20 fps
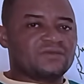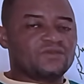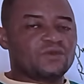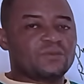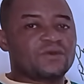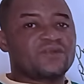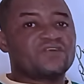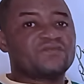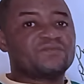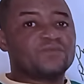
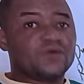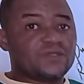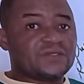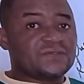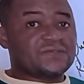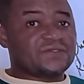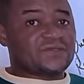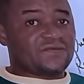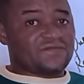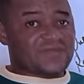number of
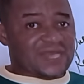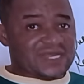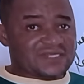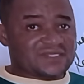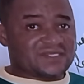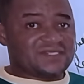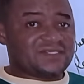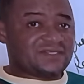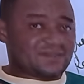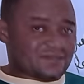molecules of
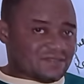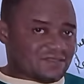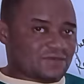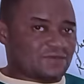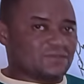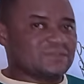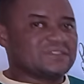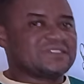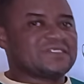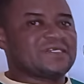gases in the
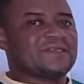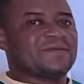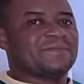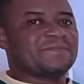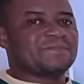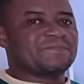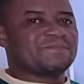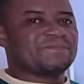container.